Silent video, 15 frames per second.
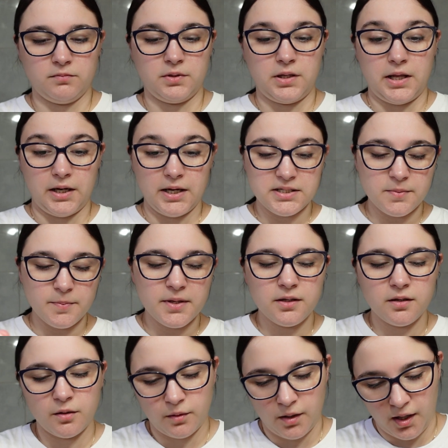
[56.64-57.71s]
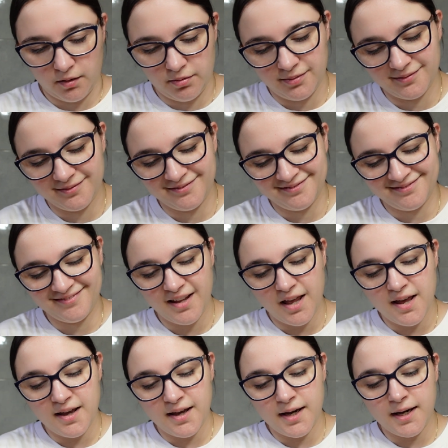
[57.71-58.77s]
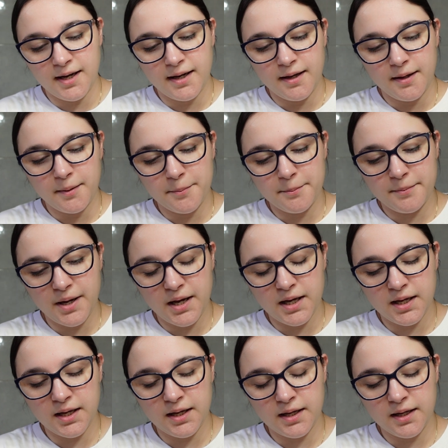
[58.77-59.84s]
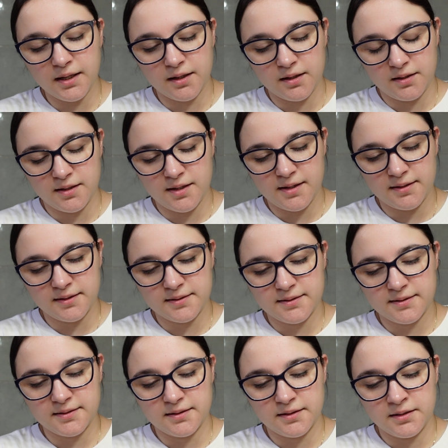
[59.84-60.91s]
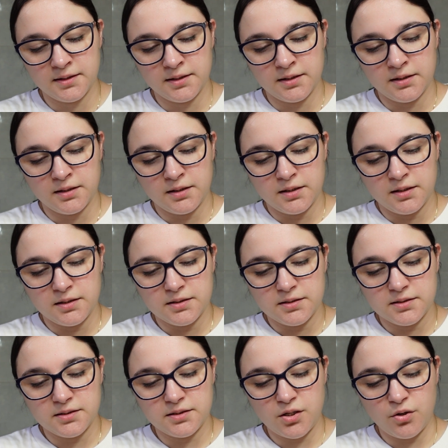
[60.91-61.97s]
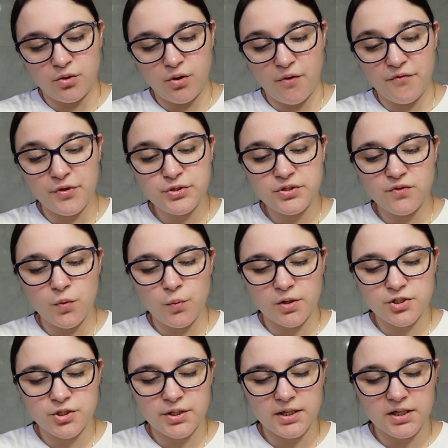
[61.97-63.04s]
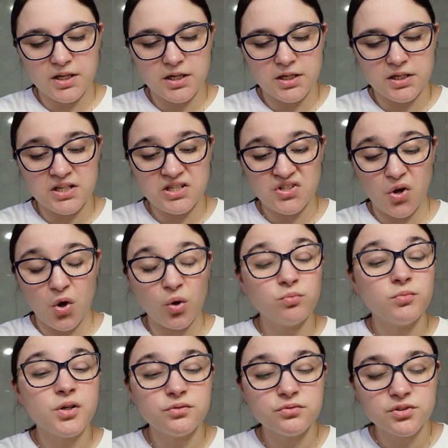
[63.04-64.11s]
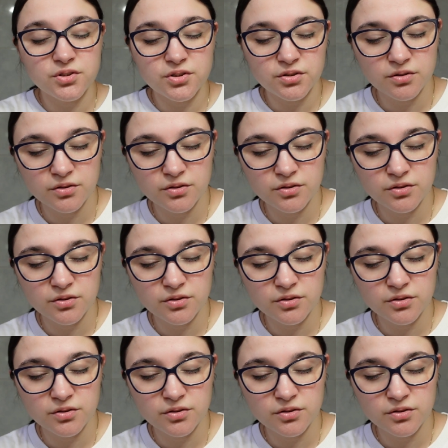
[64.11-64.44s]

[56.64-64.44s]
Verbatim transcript: can I dip it? Okay. My goodness. So for those of you wondering, it is almost